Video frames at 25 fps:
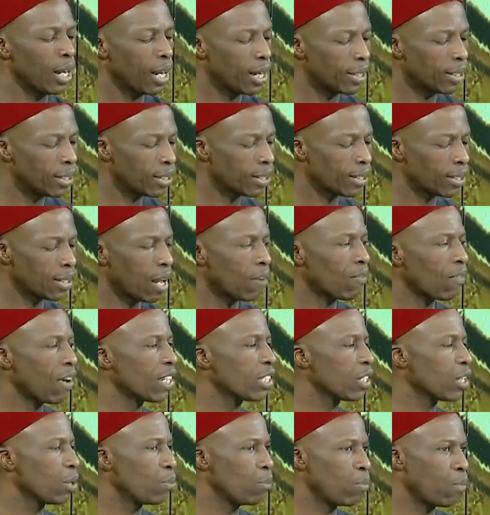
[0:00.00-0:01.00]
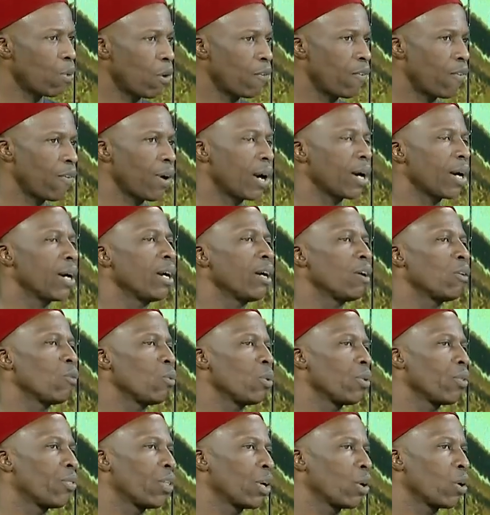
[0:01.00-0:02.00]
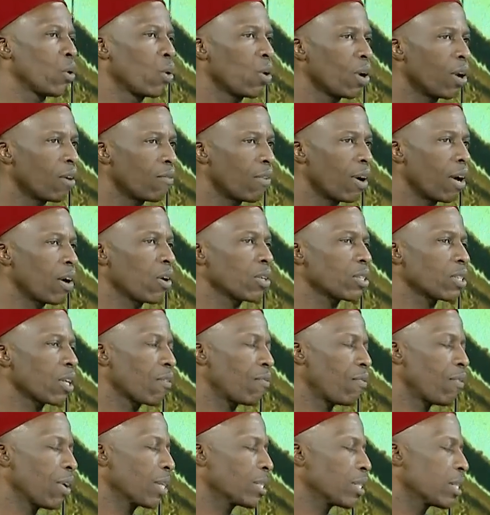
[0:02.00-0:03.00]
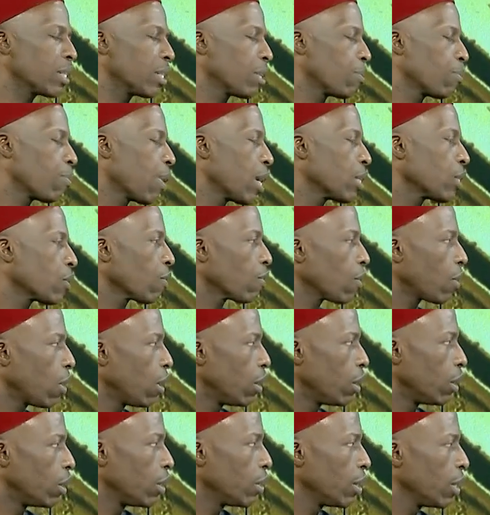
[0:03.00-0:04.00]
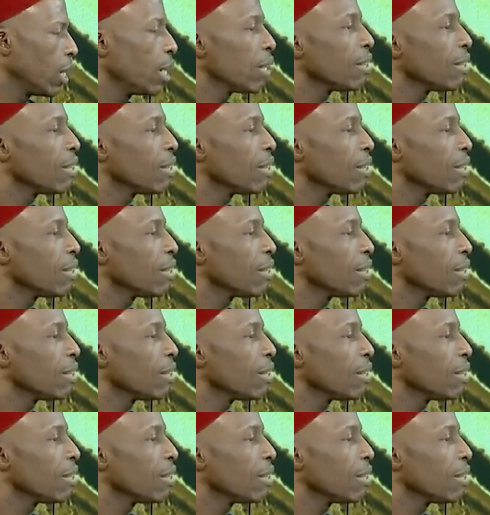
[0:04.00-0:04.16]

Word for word: serve as a buffer with the coronavirus affecting the price of oil?